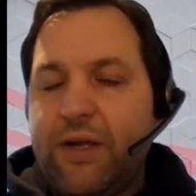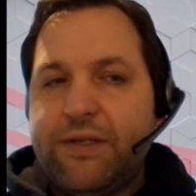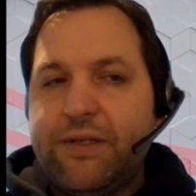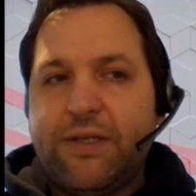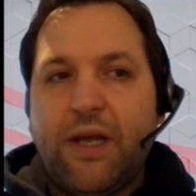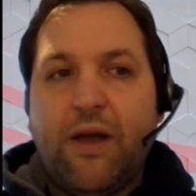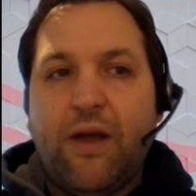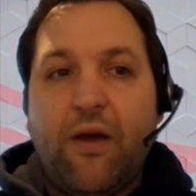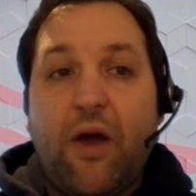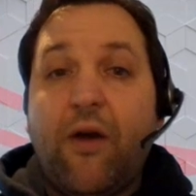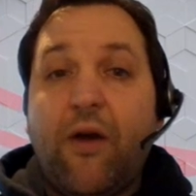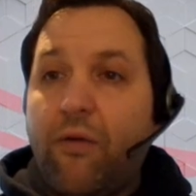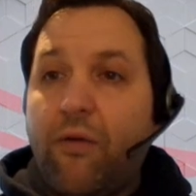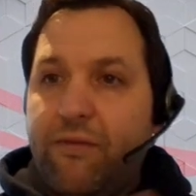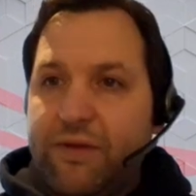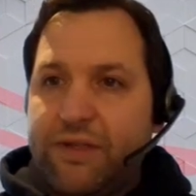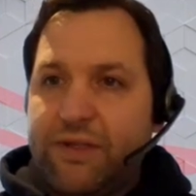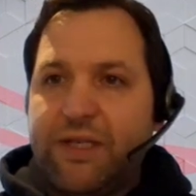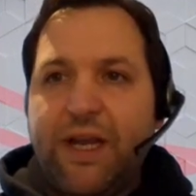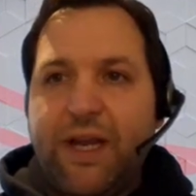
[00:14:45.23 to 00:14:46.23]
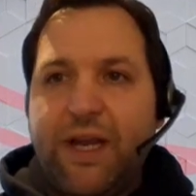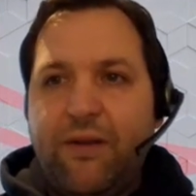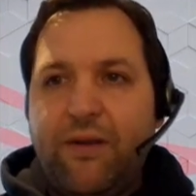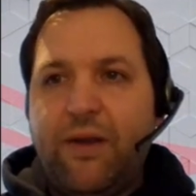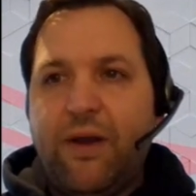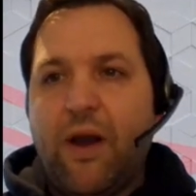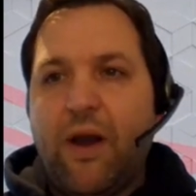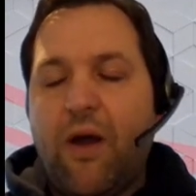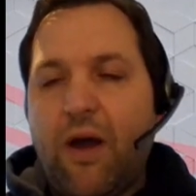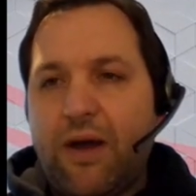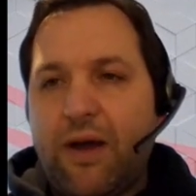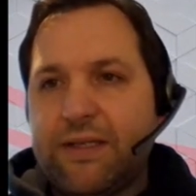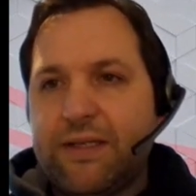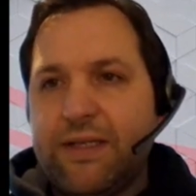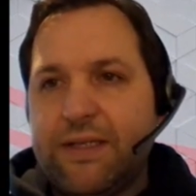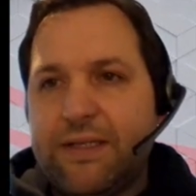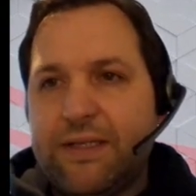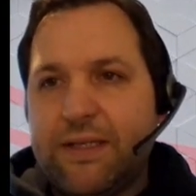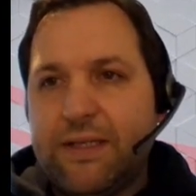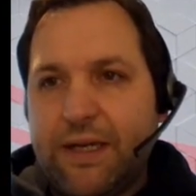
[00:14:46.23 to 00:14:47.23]
So, and obviously, you know,
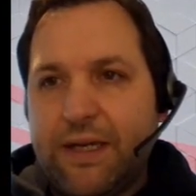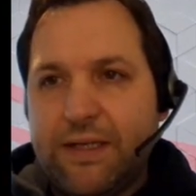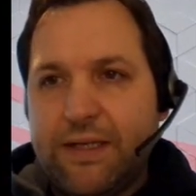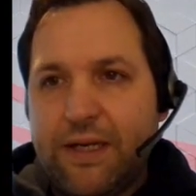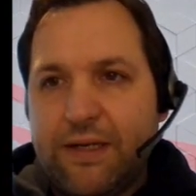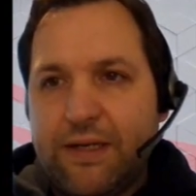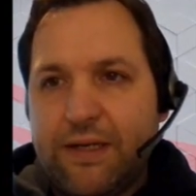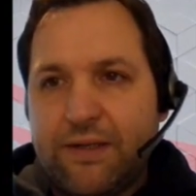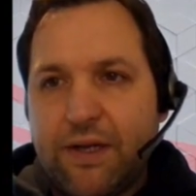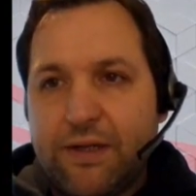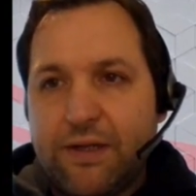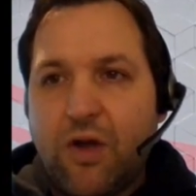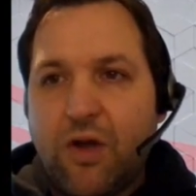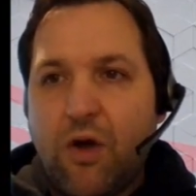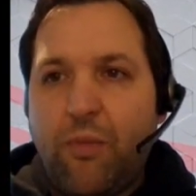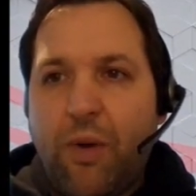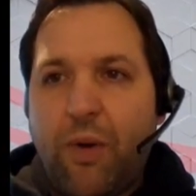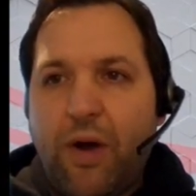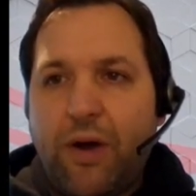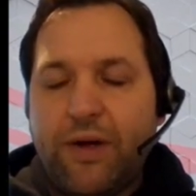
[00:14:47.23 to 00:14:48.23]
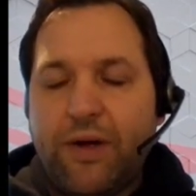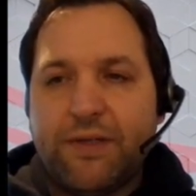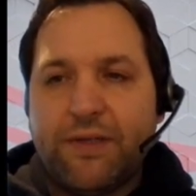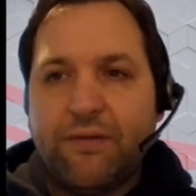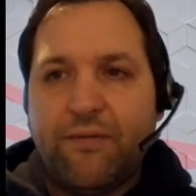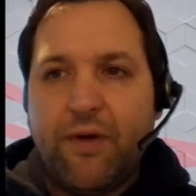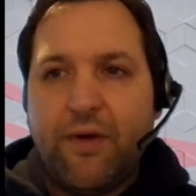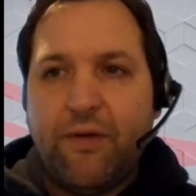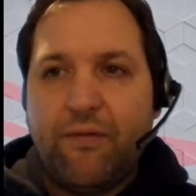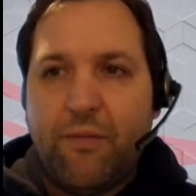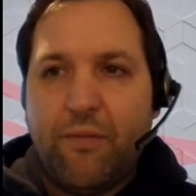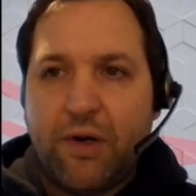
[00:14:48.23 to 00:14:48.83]
us as gold partners of